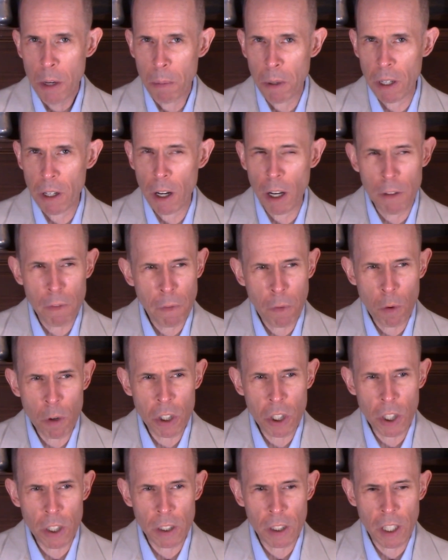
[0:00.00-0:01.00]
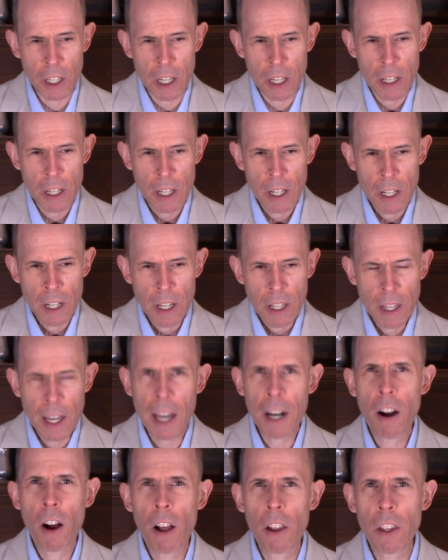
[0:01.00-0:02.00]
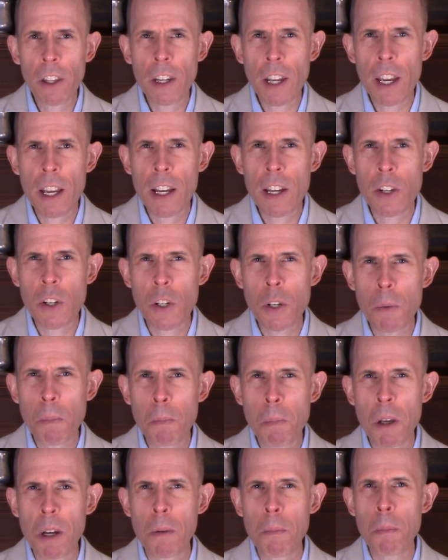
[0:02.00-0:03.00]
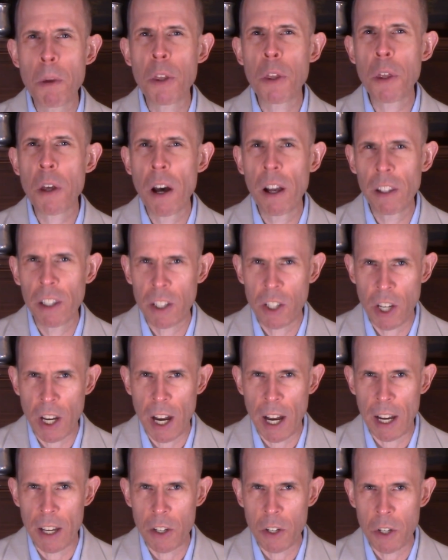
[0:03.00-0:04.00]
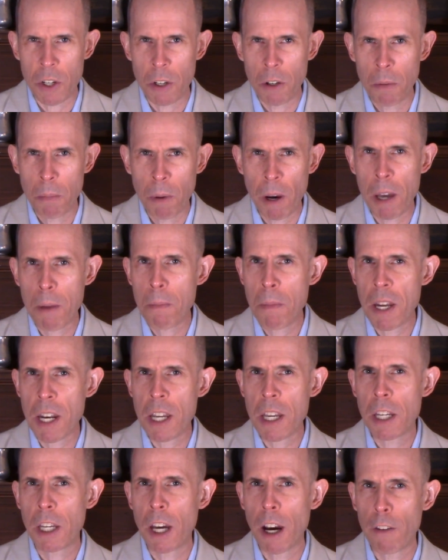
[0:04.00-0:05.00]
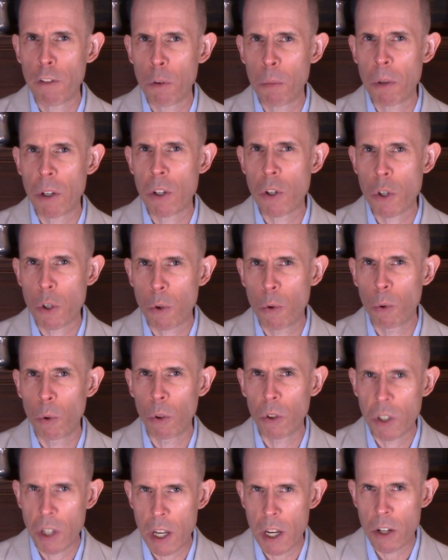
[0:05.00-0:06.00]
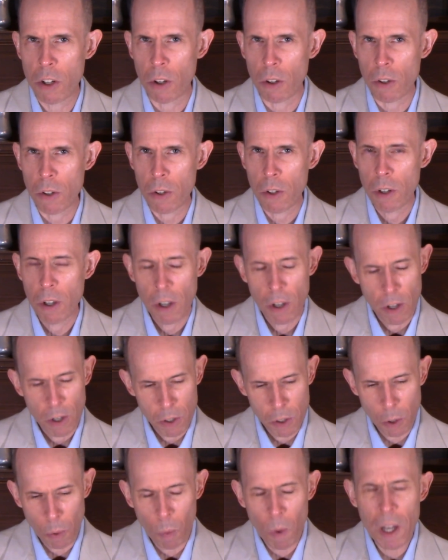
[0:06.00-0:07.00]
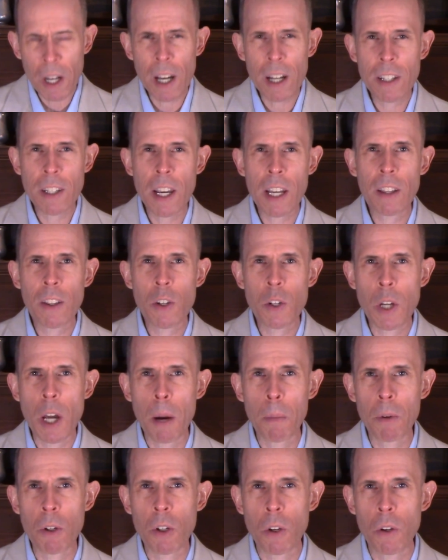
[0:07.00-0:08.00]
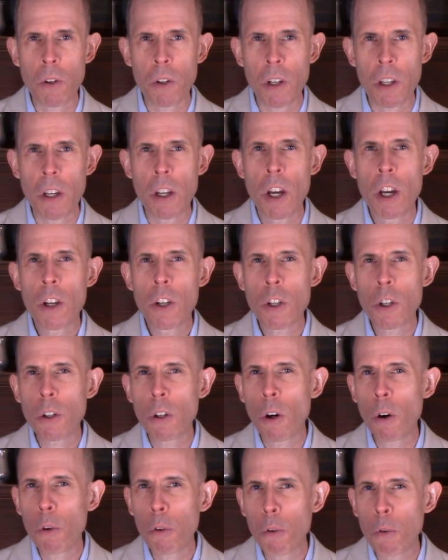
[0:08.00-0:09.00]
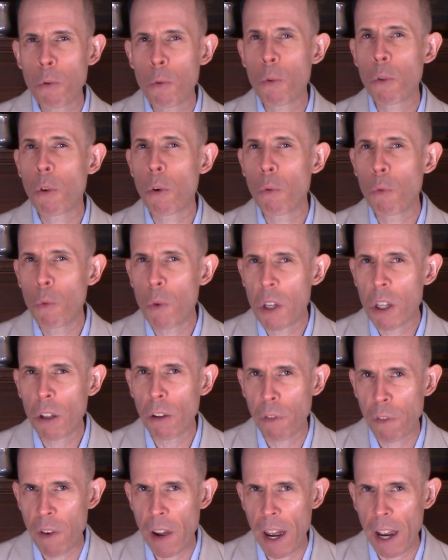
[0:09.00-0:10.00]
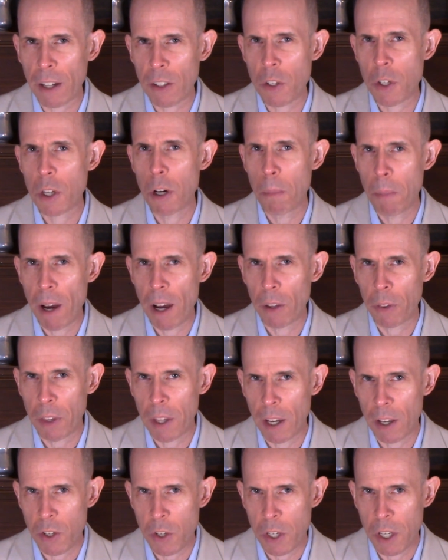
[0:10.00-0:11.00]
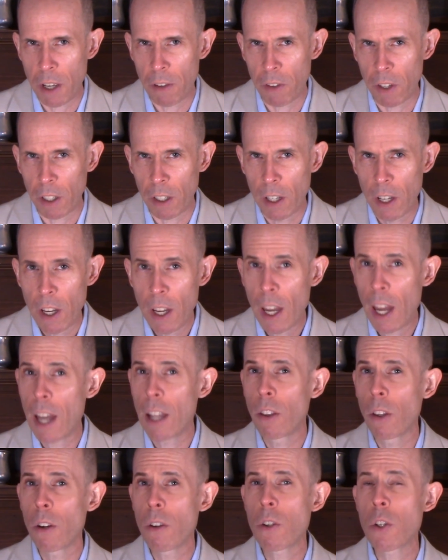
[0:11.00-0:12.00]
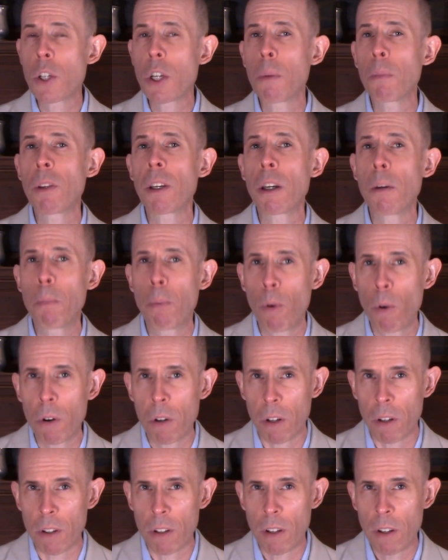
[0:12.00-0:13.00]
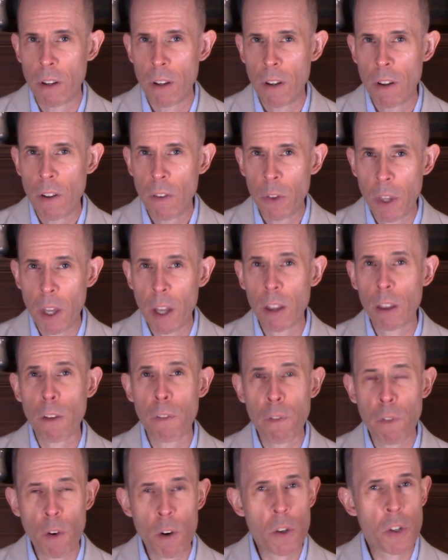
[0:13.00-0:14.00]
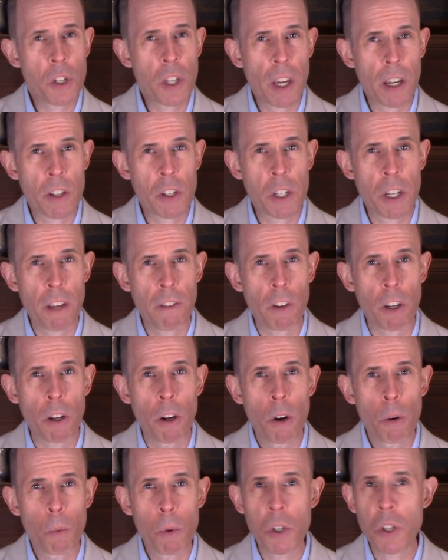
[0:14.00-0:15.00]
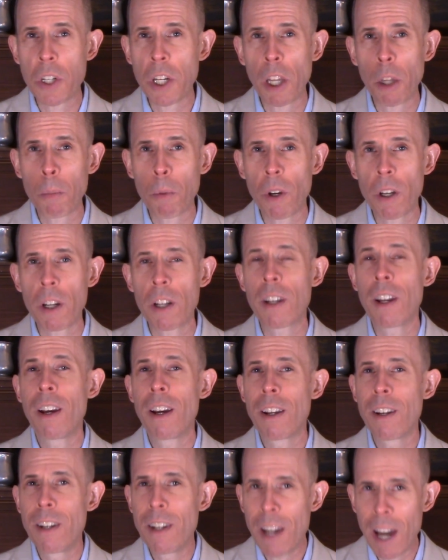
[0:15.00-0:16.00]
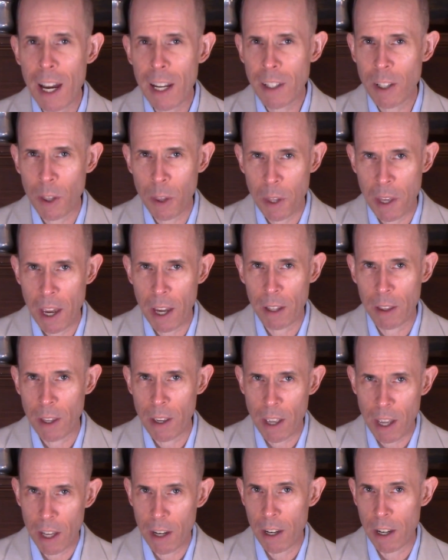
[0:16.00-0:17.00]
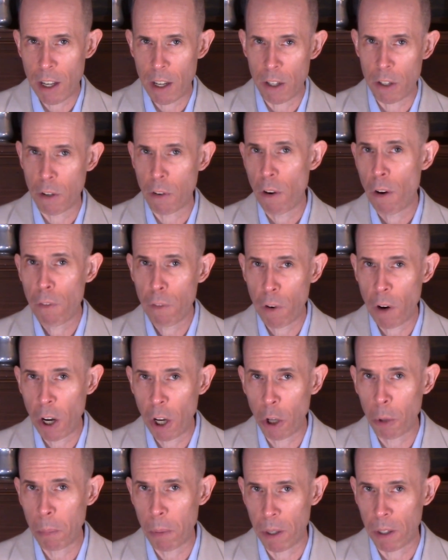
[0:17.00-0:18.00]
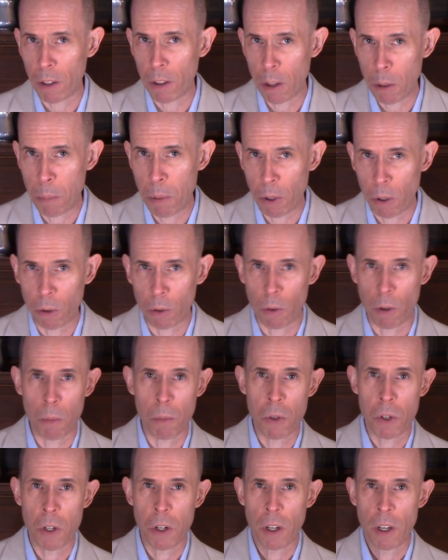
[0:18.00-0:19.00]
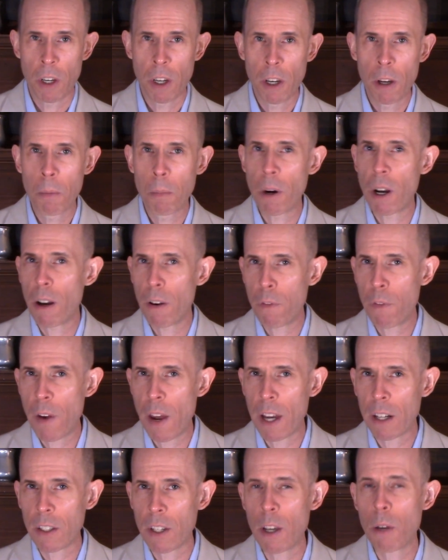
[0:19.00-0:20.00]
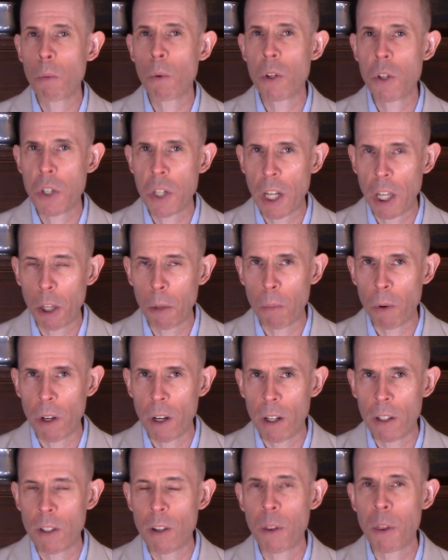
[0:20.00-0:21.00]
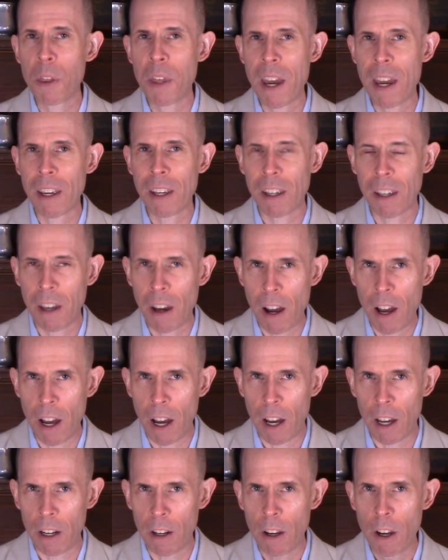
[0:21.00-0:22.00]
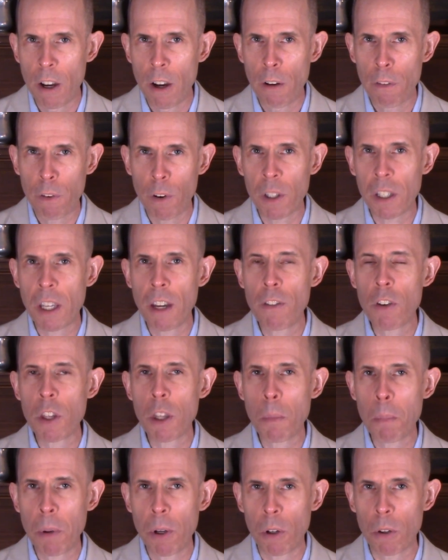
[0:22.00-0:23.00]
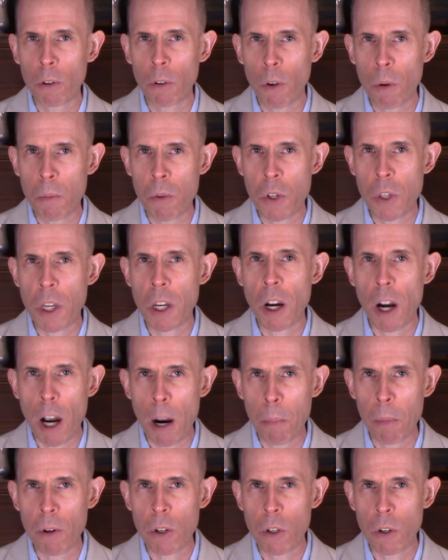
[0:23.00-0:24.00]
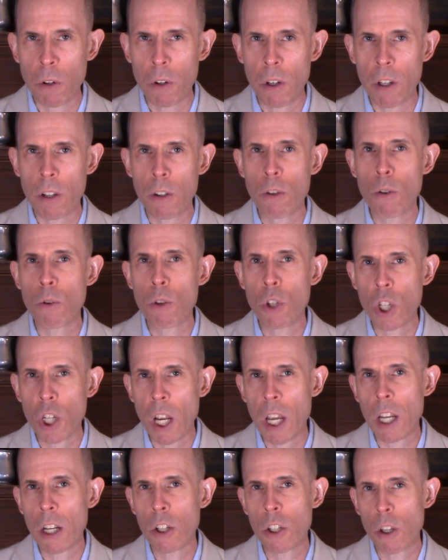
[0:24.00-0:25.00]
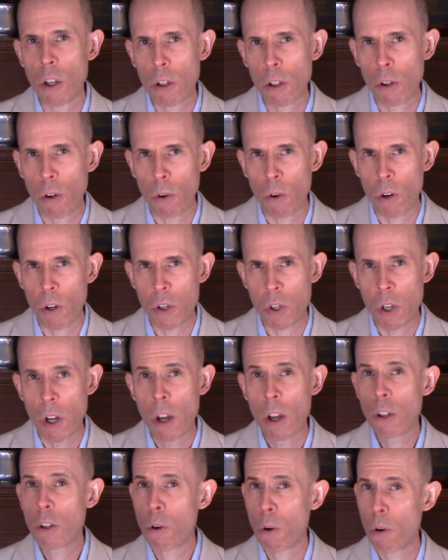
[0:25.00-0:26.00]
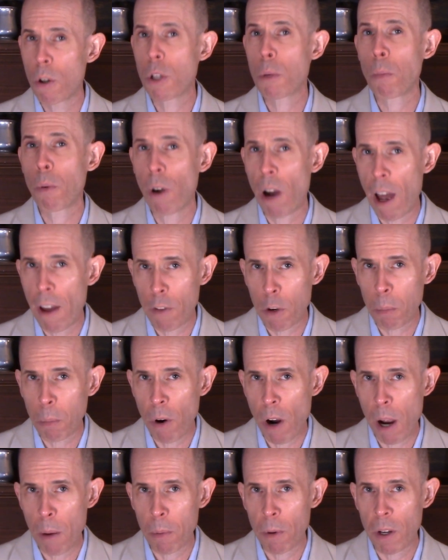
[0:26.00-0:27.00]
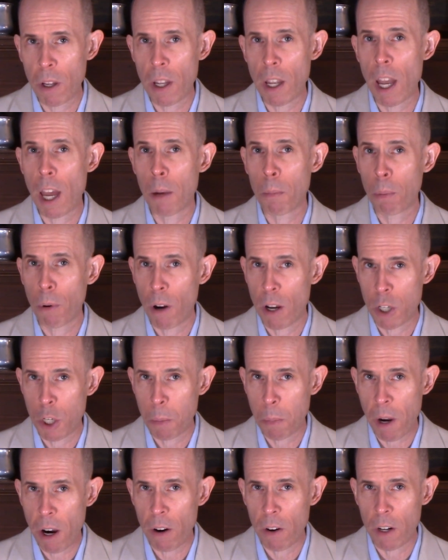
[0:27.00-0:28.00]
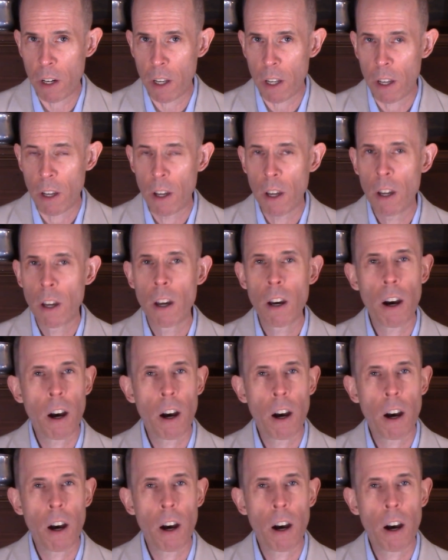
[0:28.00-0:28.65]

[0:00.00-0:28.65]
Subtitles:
But unfortunately, that holiday has been mythologized by many government school teachers. So why not take this opportunity to go through the real facts about Thanksgiving and learn something important? That the first Thanksgiving was celebrated not to thank the Indians for helping the Pilgrims, but in fact it was celebrated to thank God for giving the Pilgrims the opportunity to change their course towards private property and prosperity